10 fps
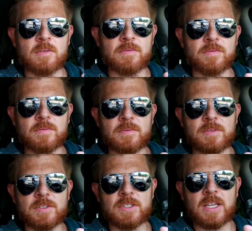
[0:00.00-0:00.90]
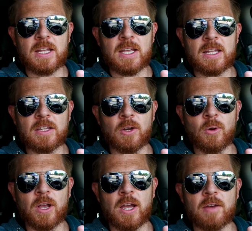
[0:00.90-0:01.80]
of CNN
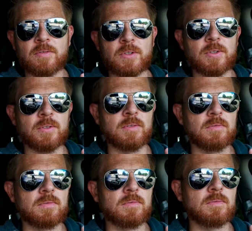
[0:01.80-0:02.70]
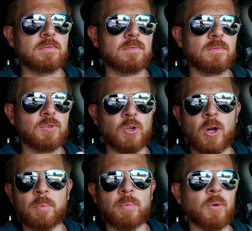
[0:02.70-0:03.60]
going after
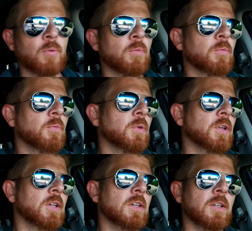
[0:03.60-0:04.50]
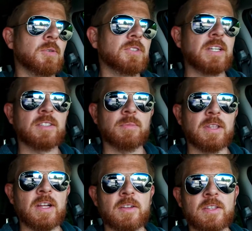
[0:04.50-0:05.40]
Trump or, you know, saying
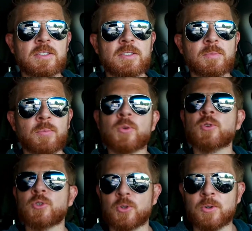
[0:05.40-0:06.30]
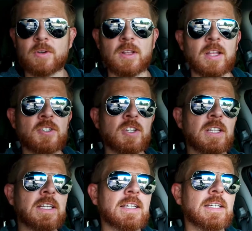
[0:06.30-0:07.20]
something there, this producer
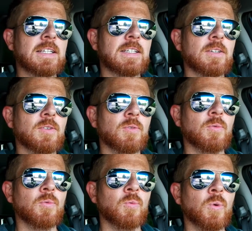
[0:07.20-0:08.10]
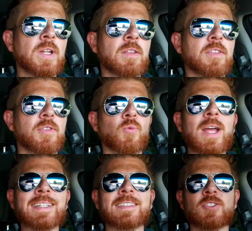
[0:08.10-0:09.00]
allegedly went and
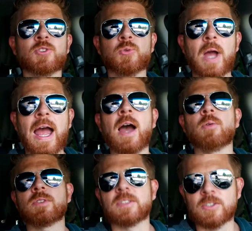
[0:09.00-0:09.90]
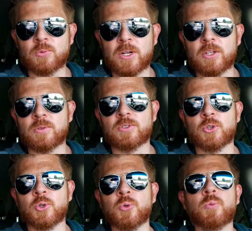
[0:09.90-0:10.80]
threatened to out this Reddit
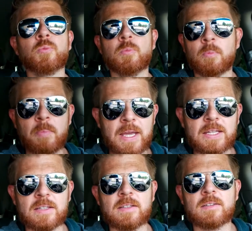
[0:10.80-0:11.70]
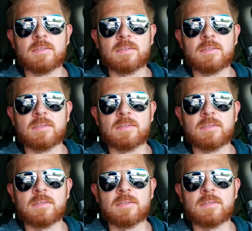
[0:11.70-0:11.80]
user who made